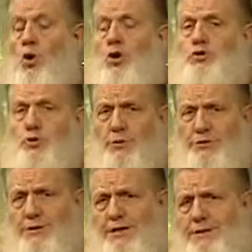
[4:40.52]
So when
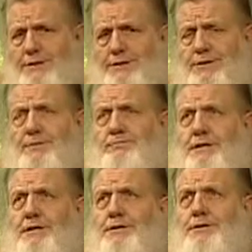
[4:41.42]
you get into the
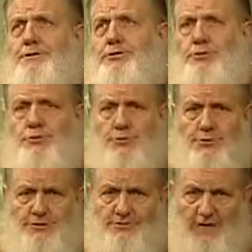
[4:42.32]
bigger
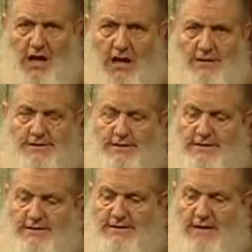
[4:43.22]
schools of knowledge in
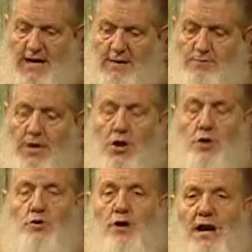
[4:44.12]
Islam,
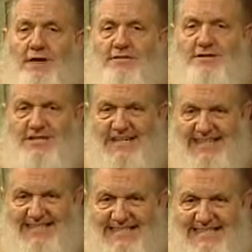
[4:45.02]
you'll have the
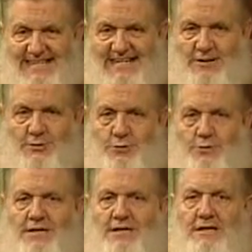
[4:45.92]
chance then to
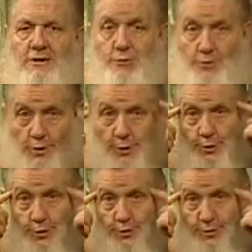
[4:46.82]
begin to really
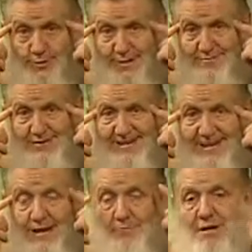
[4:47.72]
use your memory.
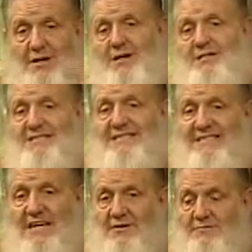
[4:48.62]
Because
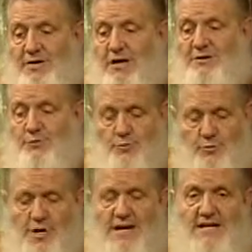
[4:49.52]
instead of just
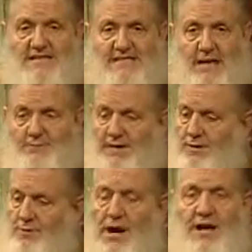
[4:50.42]
reading something
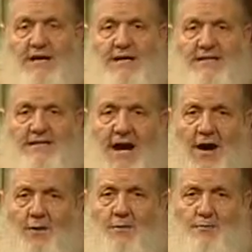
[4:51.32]
and writing it
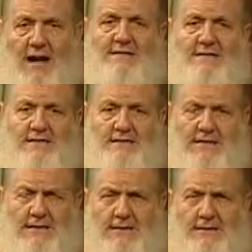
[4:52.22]
down and passing a
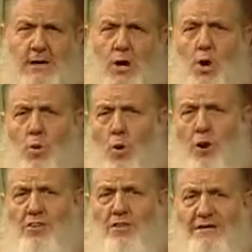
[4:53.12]
test,
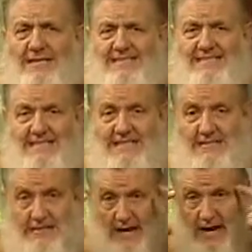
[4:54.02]
one of the tests
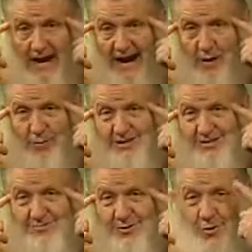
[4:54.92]
is, how much
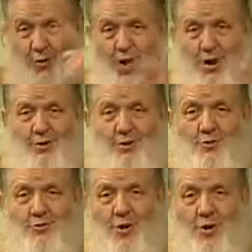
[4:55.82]
of the Quran do
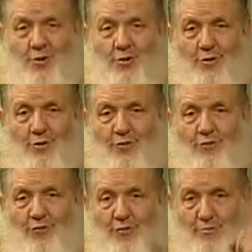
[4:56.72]
you know
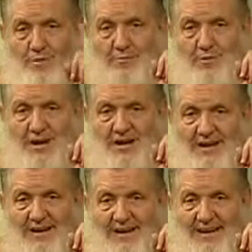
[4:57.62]
from memory?
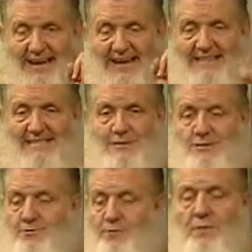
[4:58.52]
until
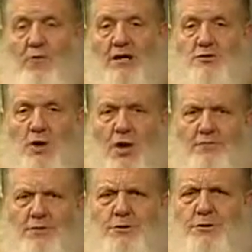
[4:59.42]
you've memorized all of
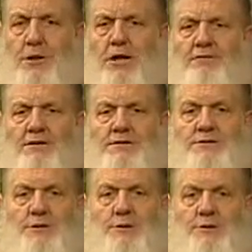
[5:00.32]
it, you're not even
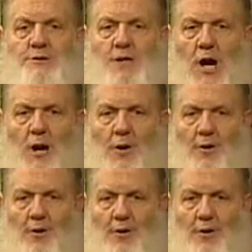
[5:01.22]
considered a scholar.